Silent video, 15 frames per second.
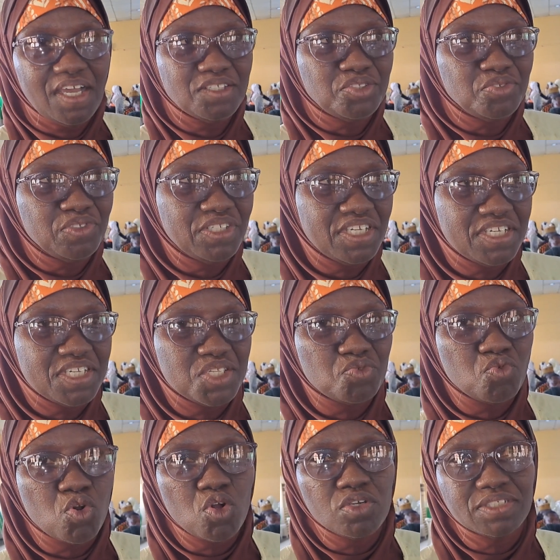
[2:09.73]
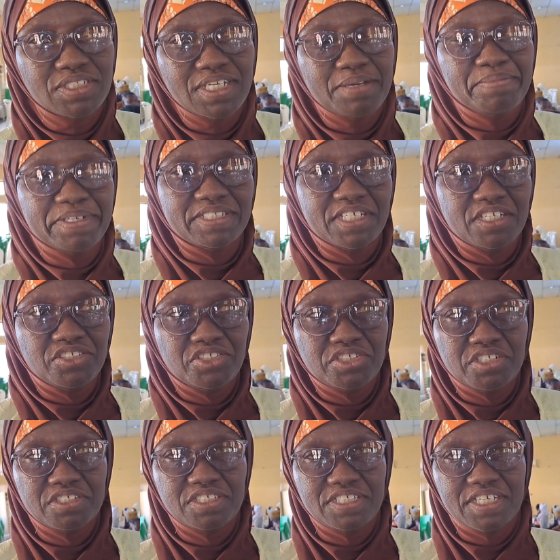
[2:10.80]
Today is World
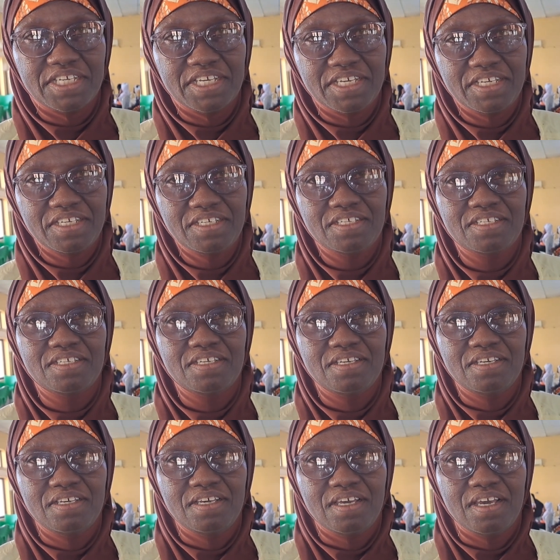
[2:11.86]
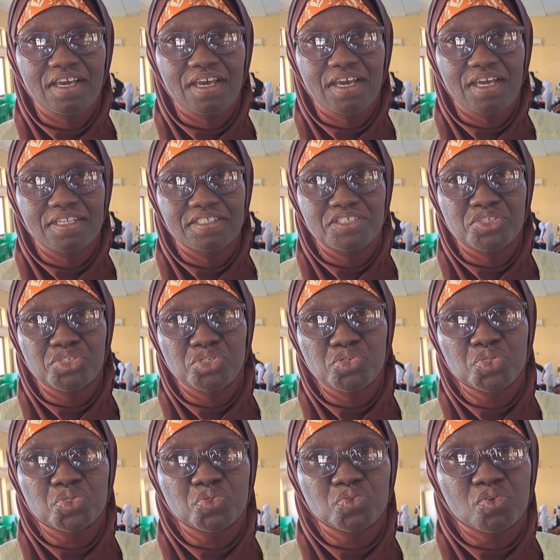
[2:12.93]
Hypertension Day and is
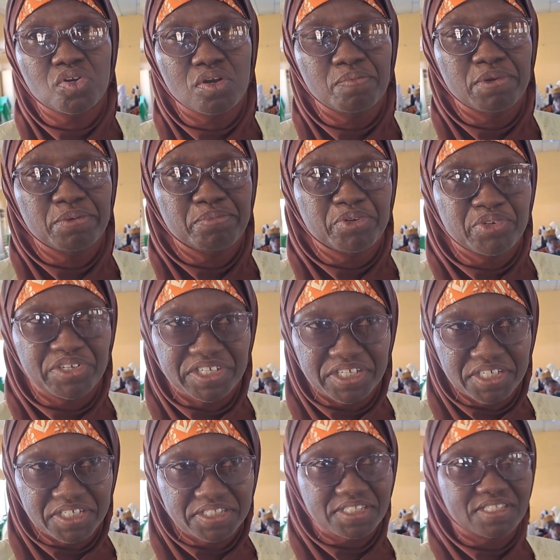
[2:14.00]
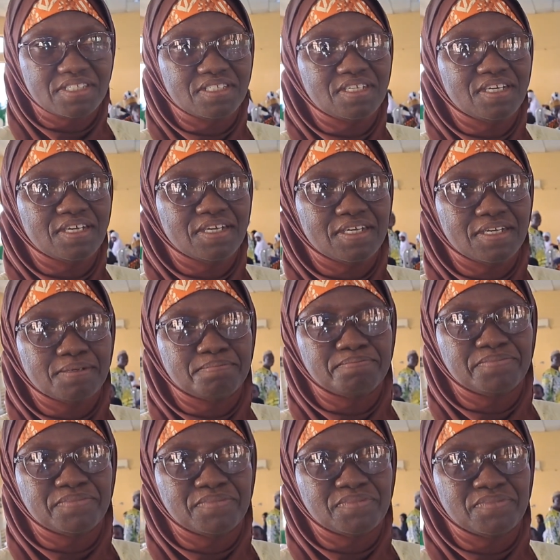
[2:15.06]
used to commemorate and